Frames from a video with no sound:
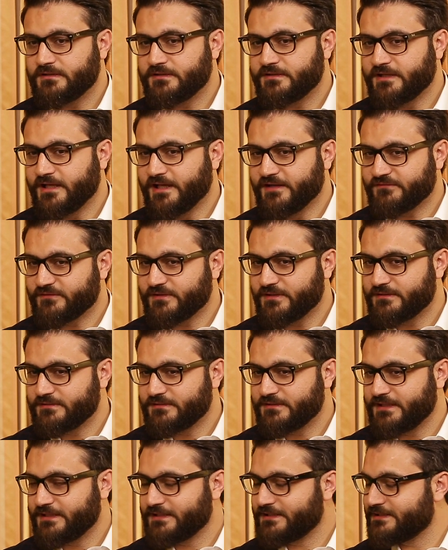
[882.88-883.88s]

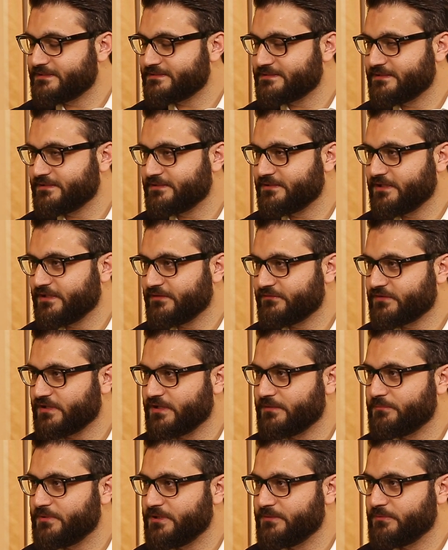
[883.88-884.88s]
Like I said, the
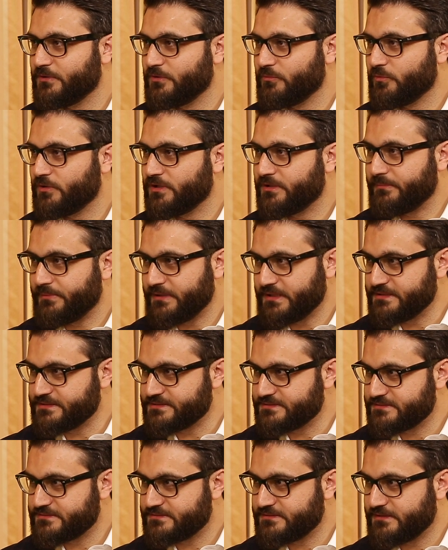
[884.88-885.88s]
Afghan people want
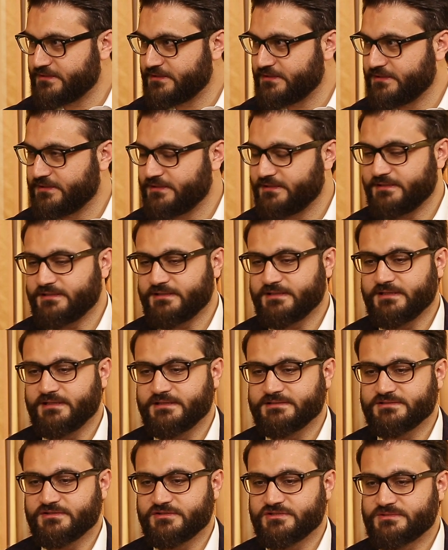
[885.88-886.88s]
peace. And
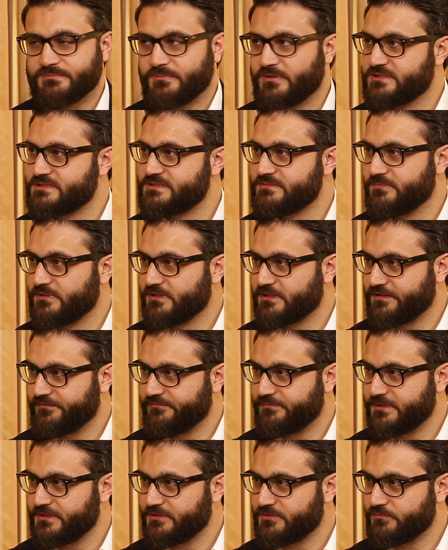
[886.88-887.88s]
as a responsible
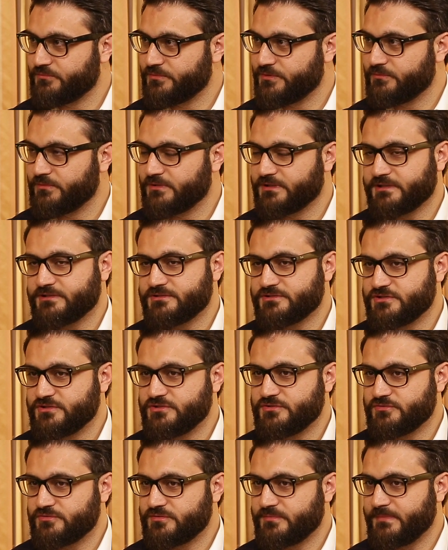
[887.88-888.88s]
government, we will
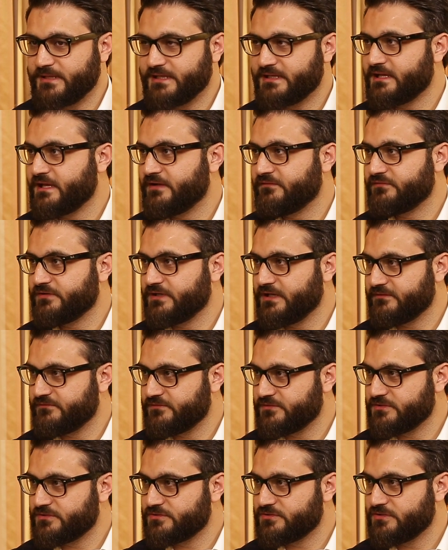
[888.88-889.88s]
continue to make every
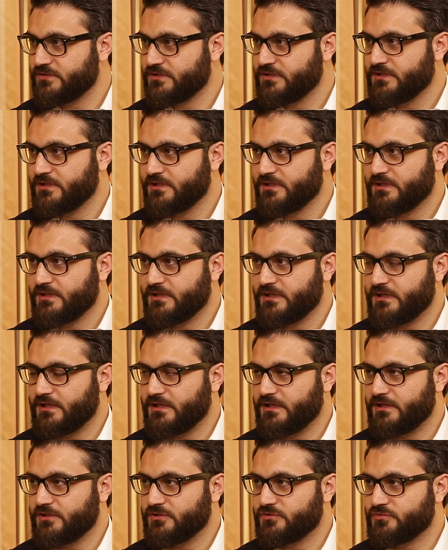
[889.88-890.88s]
effort
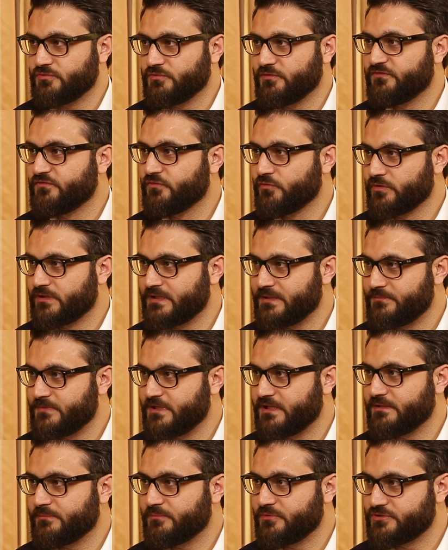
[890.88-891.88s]
to afford them
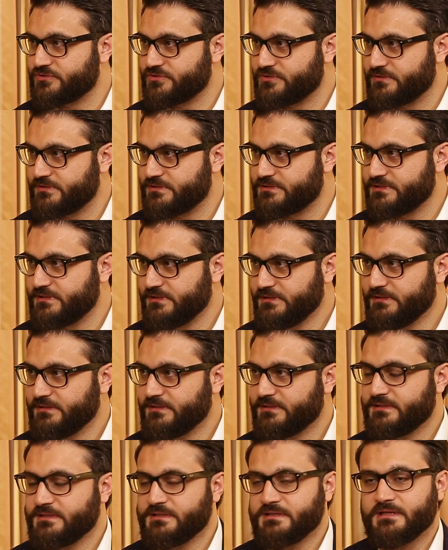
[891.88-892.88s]
that opportunity.
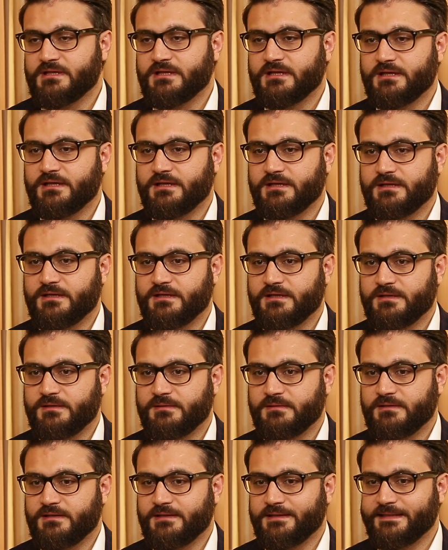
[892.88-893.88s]

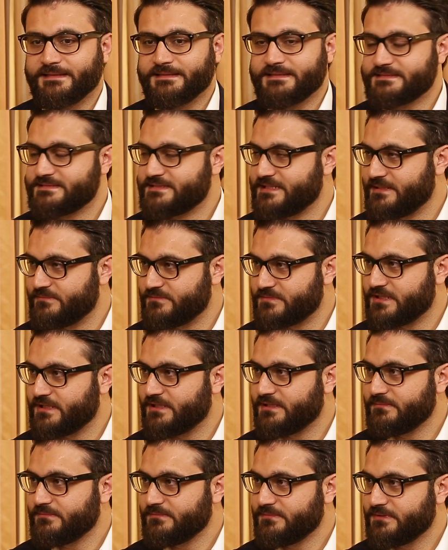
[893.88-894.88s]
At the same
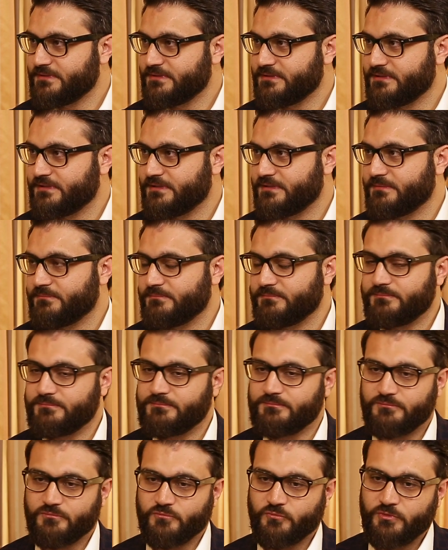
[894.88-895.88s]
time,
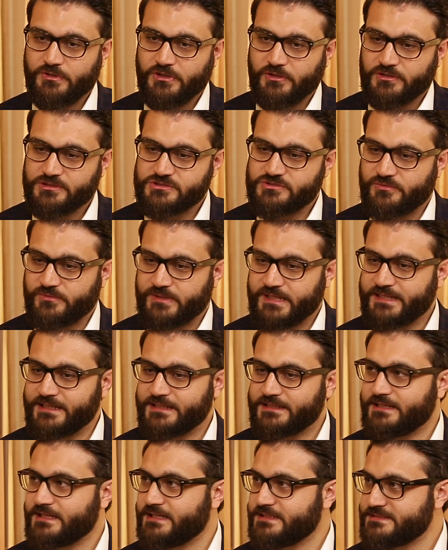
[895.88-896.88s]
We also
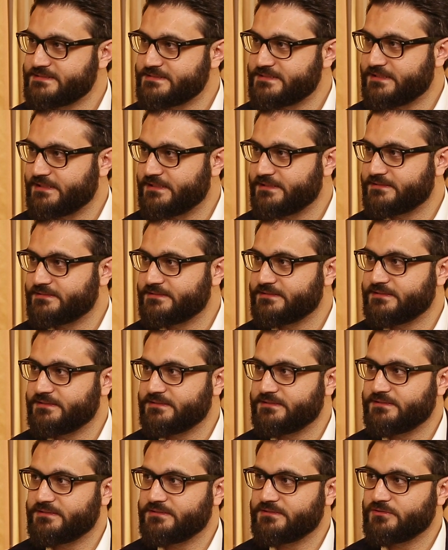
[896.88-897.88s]
recognize that
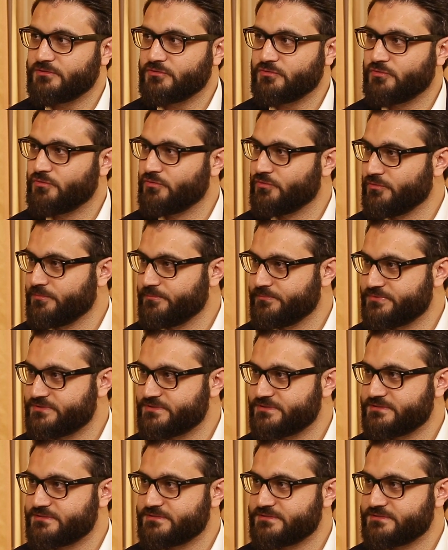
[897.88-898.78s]
groups